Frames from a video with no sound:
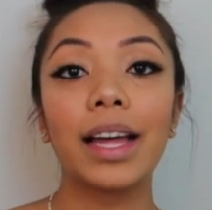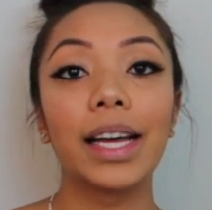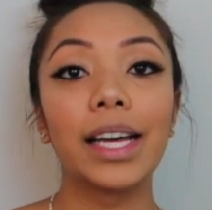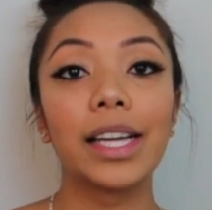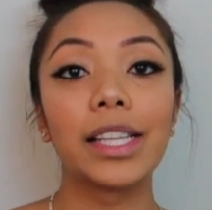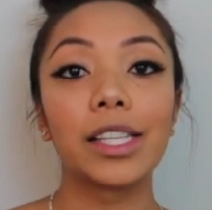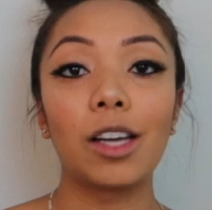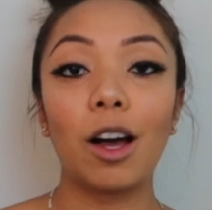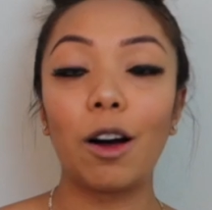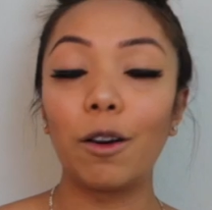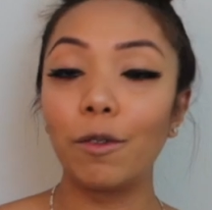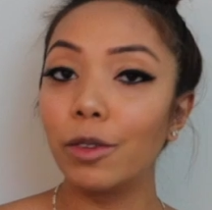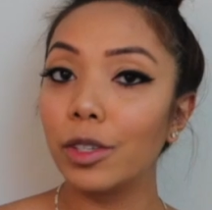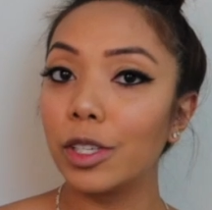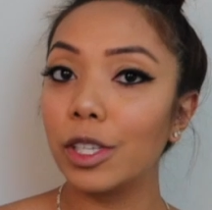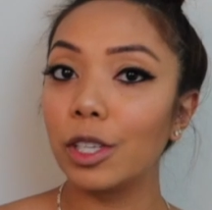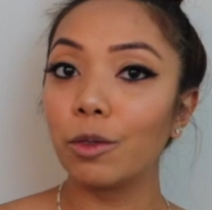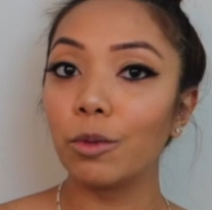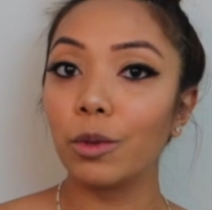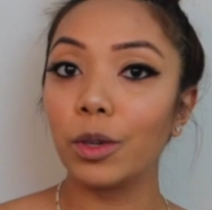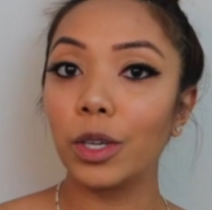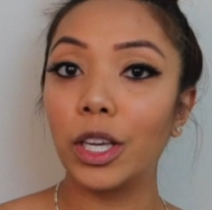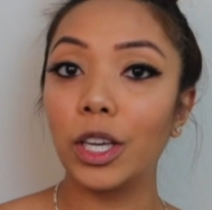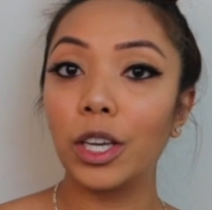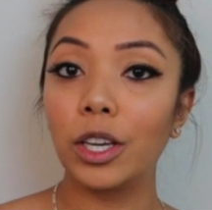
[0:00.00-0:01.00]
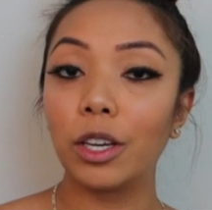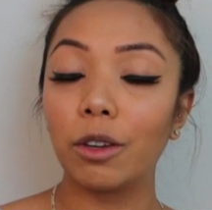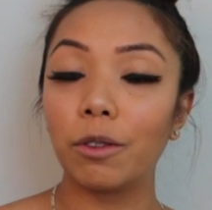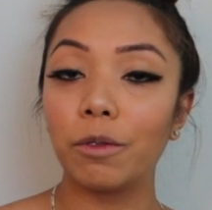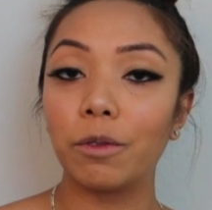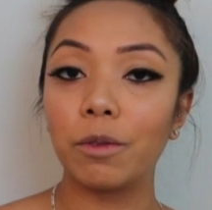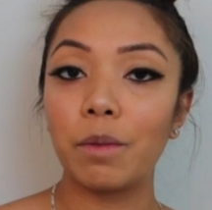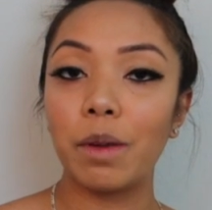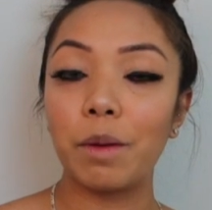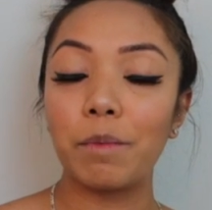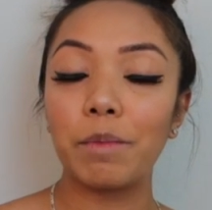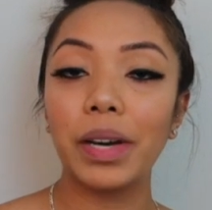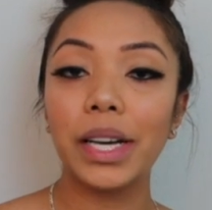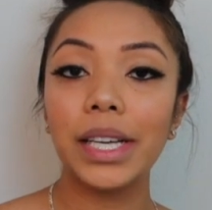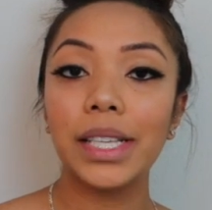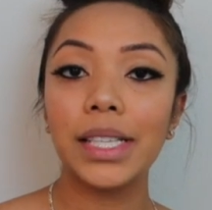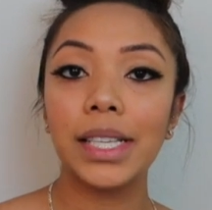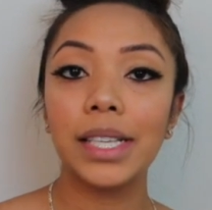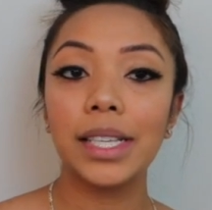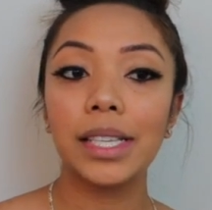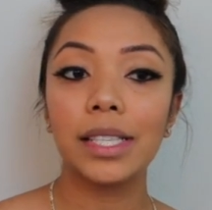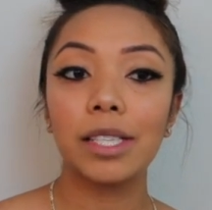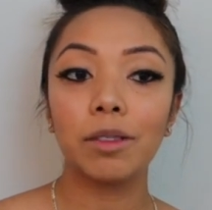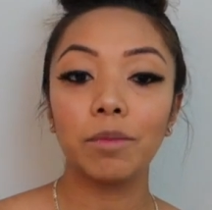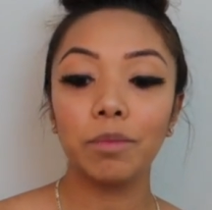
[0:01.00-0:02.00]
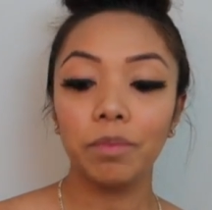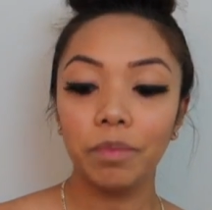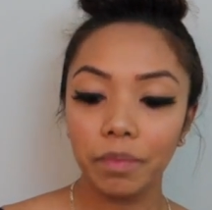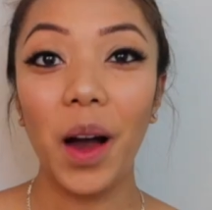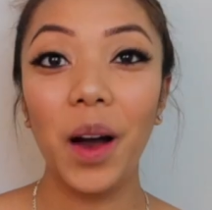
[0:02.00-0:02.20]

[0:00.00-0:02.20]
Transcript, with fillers: It's obviously working good for my braces.